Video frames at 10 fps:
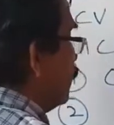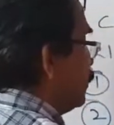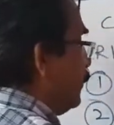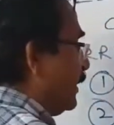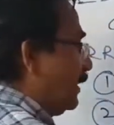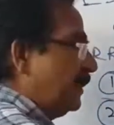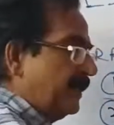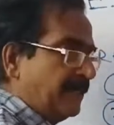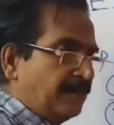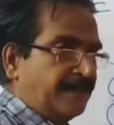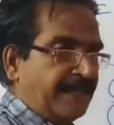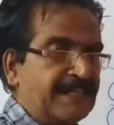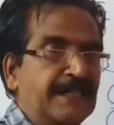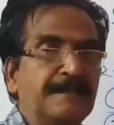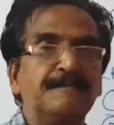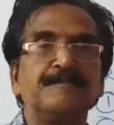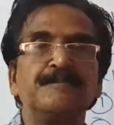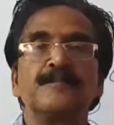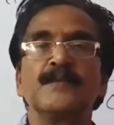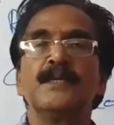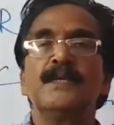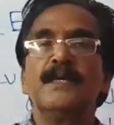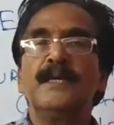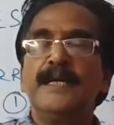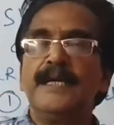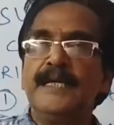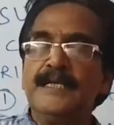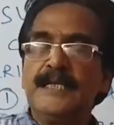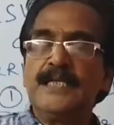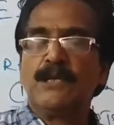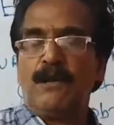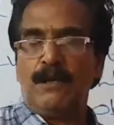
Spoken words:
about your education. In this